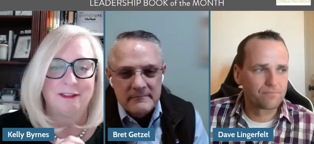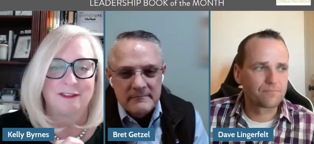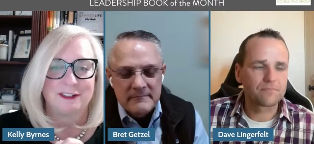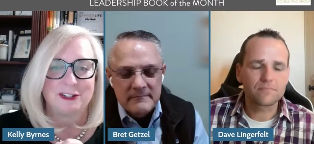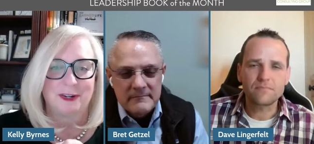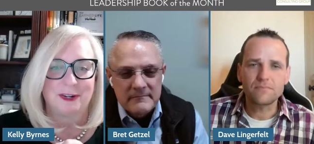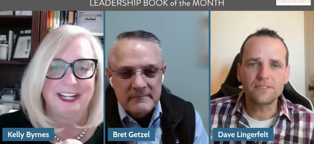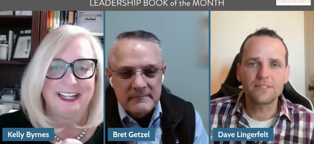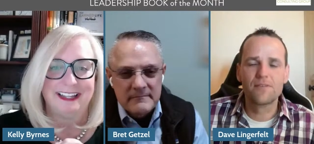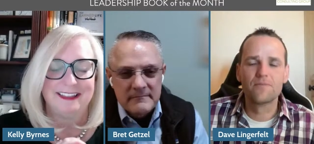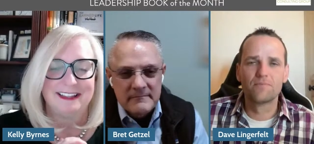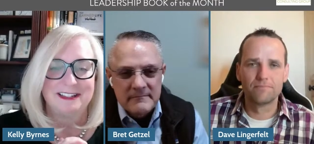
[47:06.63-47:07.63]
Speaker 1: for joining
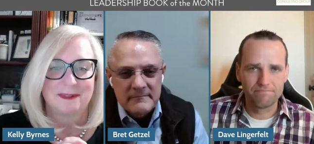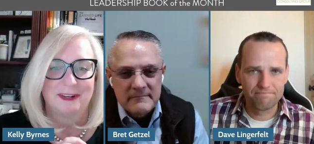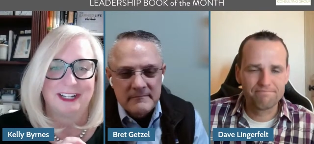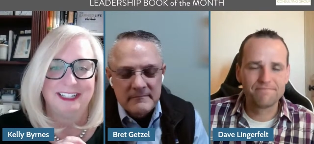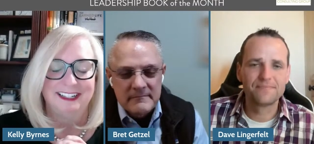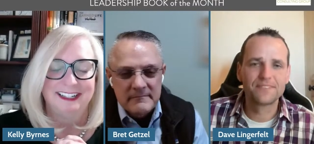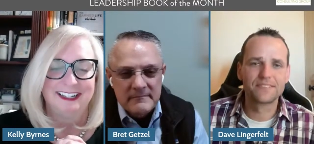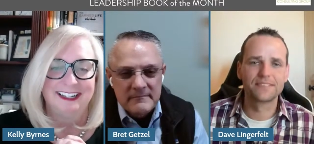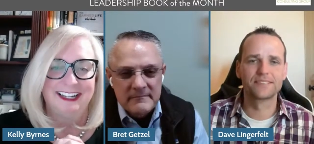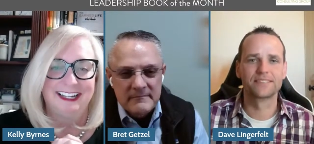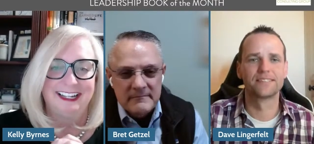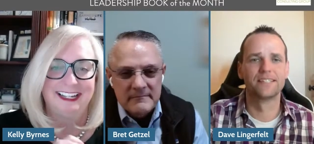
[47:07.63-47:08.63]
in this one.
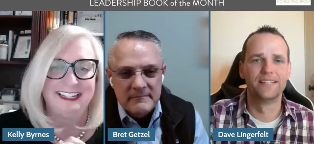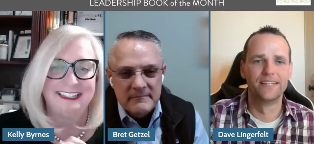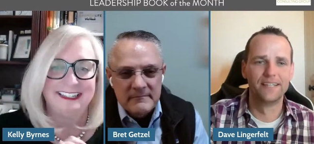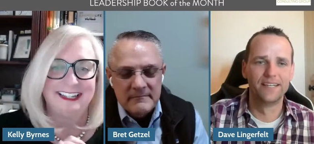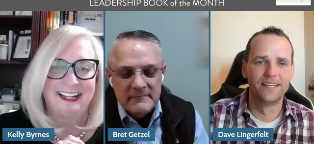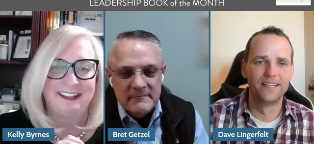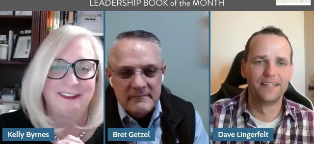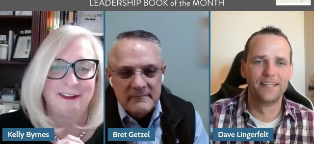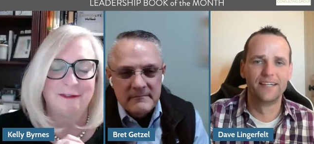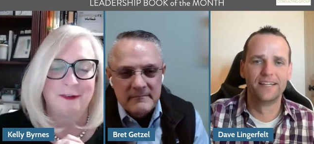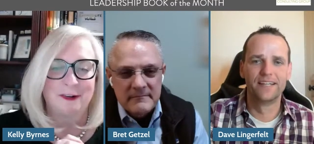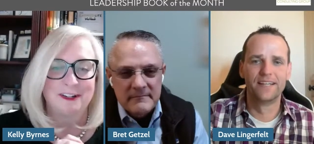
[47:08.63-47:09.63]
And look
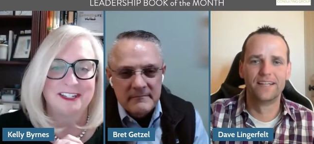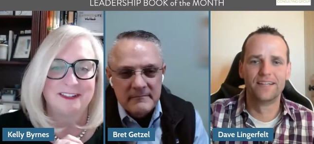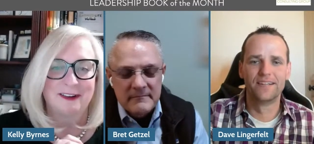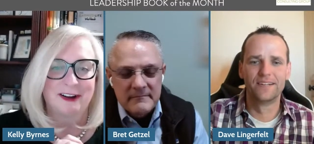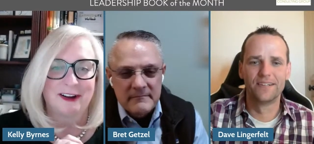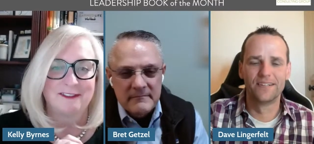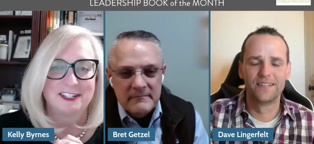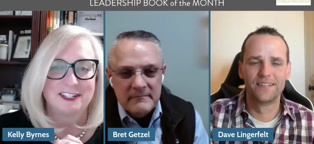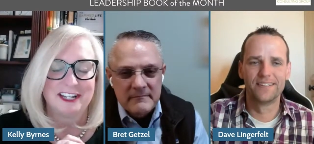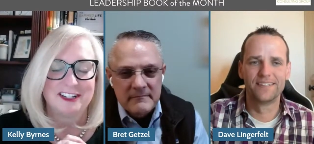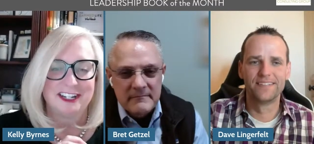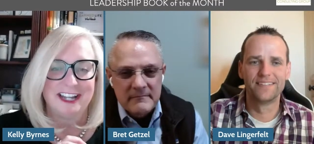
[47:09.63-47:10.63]
forward to our
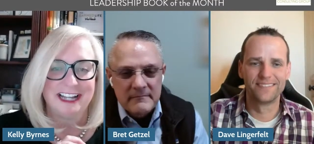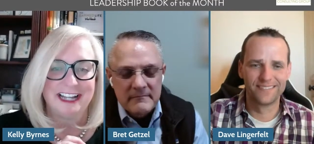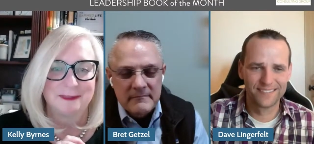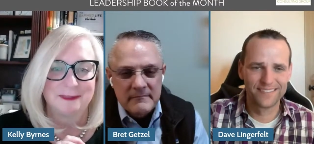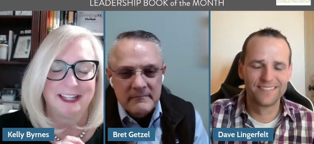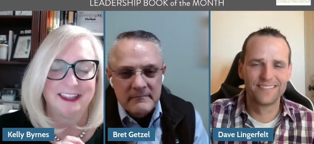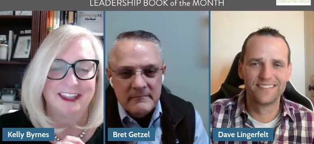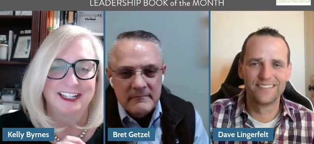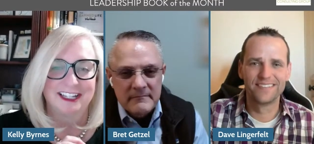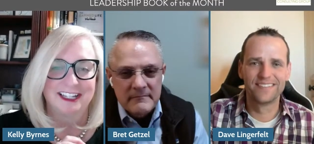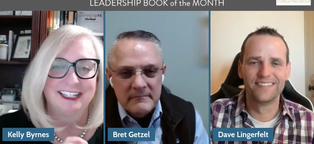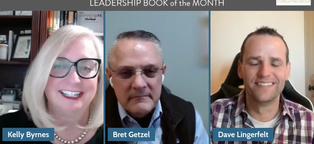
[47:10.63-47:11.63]
conversation next month.
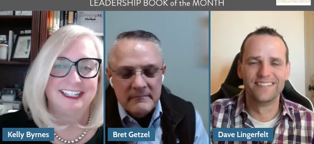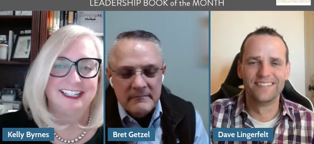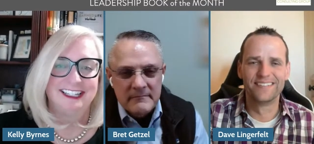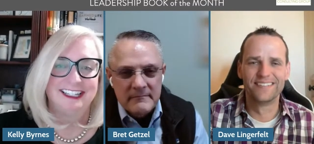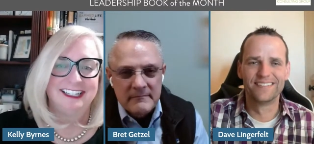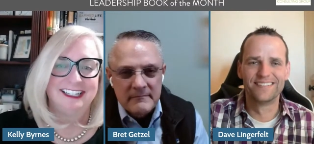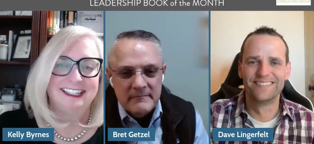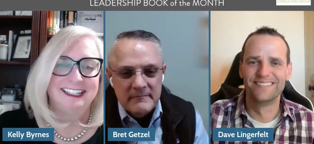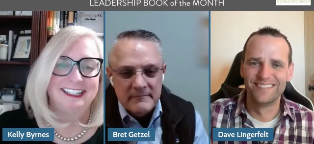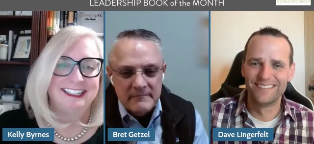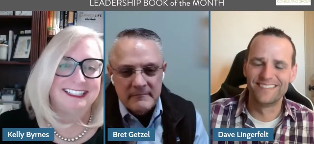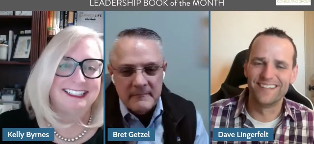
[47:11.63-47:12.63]

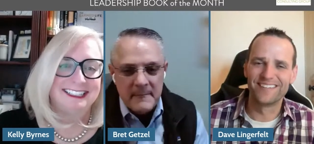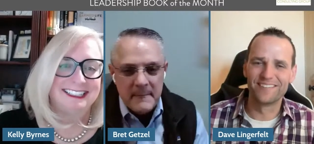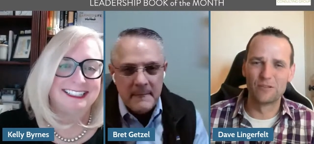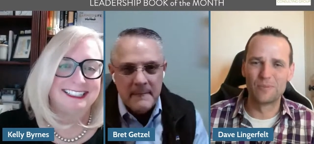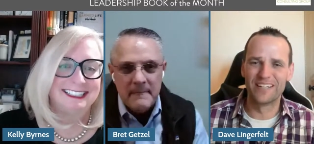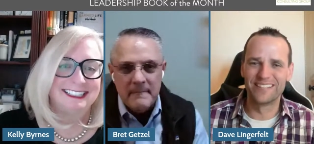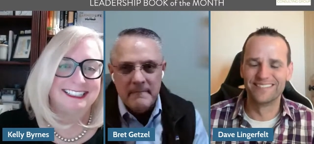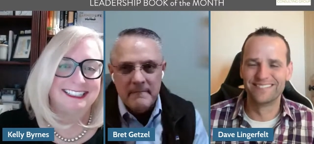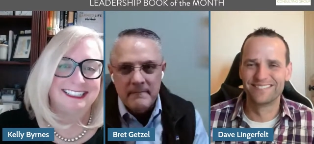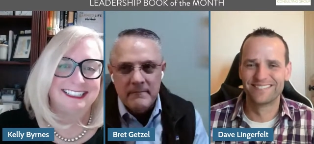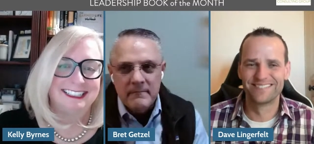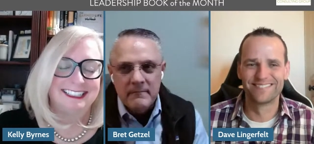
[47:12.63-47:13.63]
Speaker 2: Thanks, everybody.
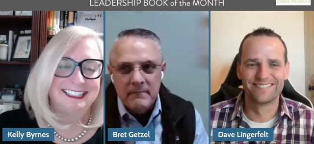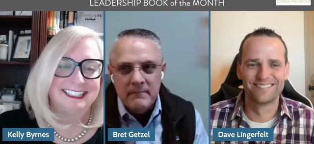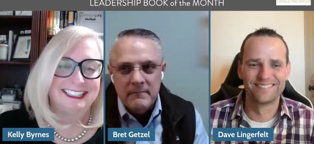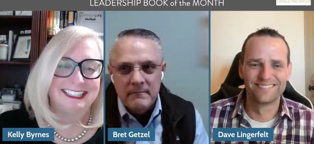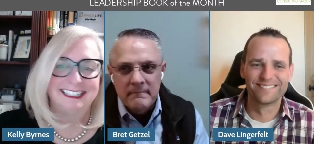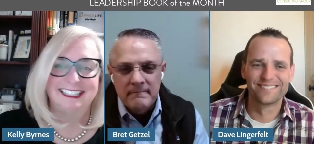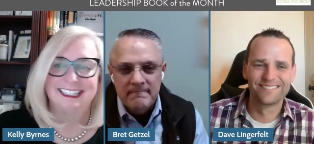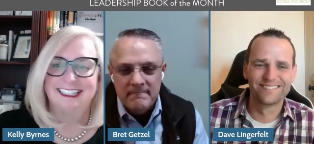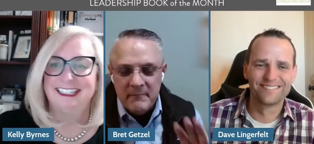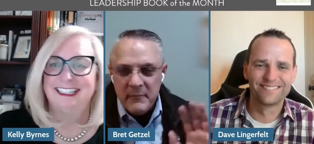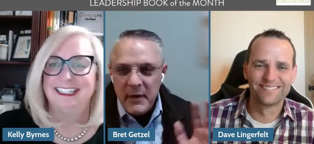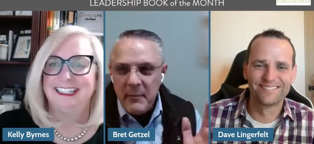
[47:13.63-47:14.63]

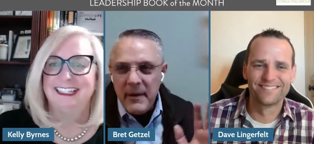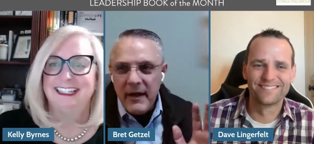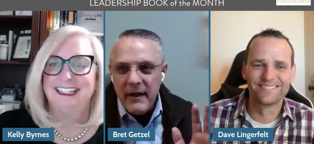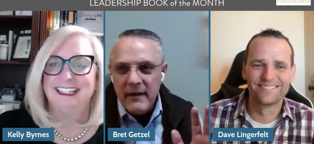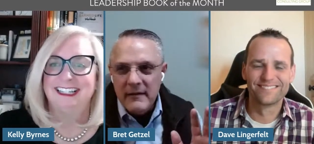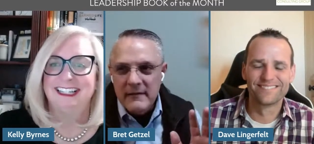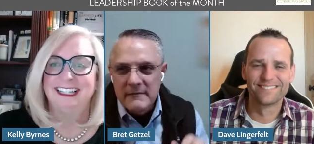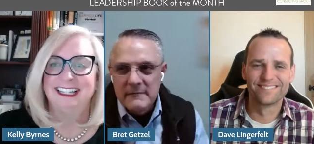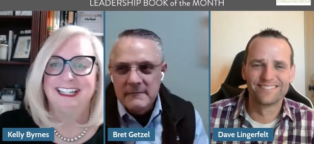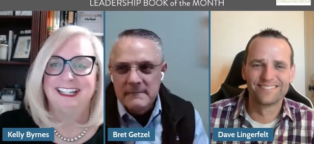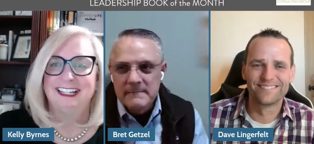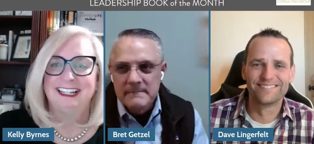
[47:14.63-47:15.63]
Bye-bye.
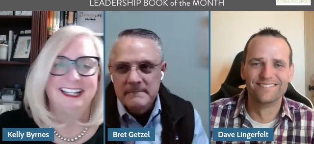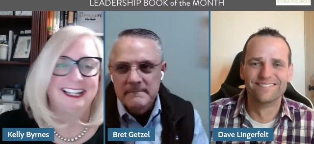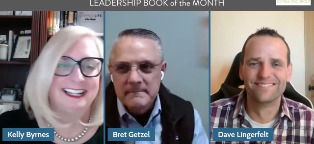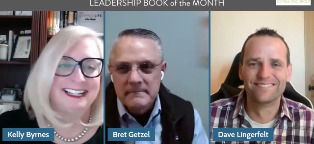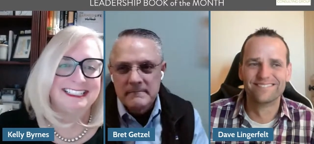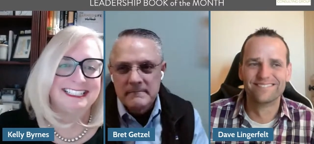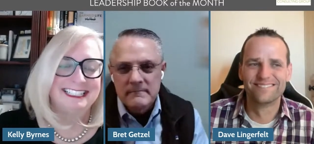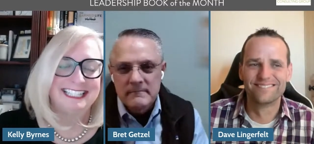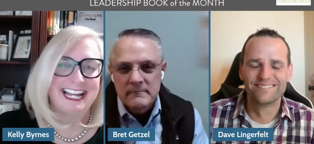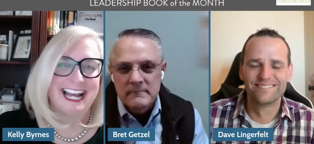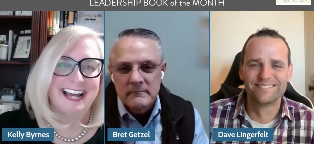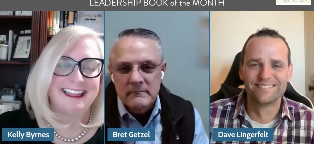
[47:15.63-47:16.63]

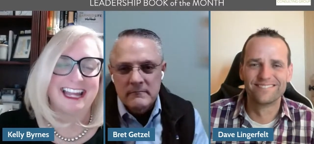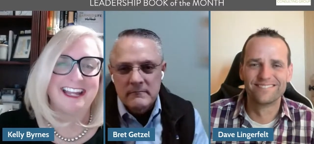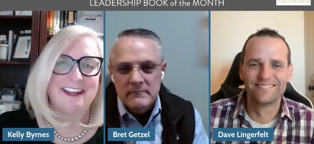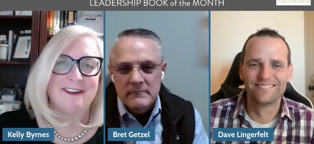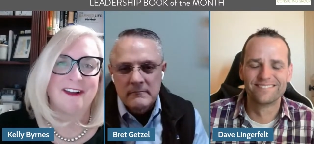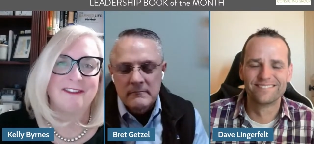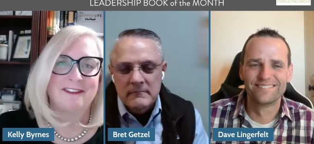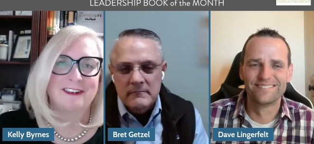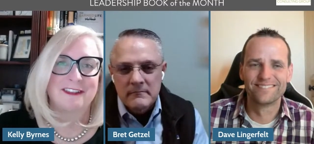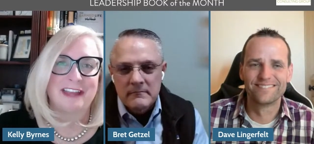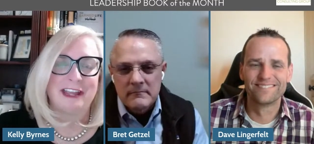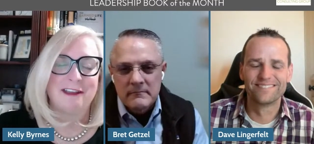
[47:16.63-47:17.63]
Speaker 1: See ya. Thank you all
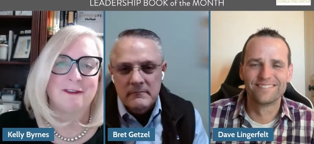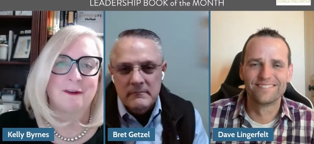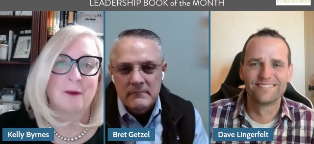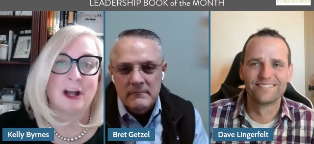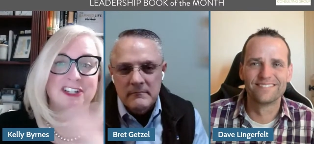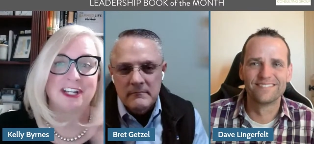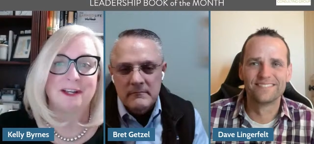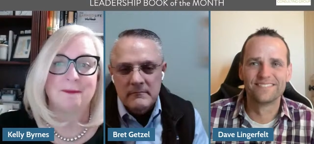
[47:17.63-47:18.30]
for watching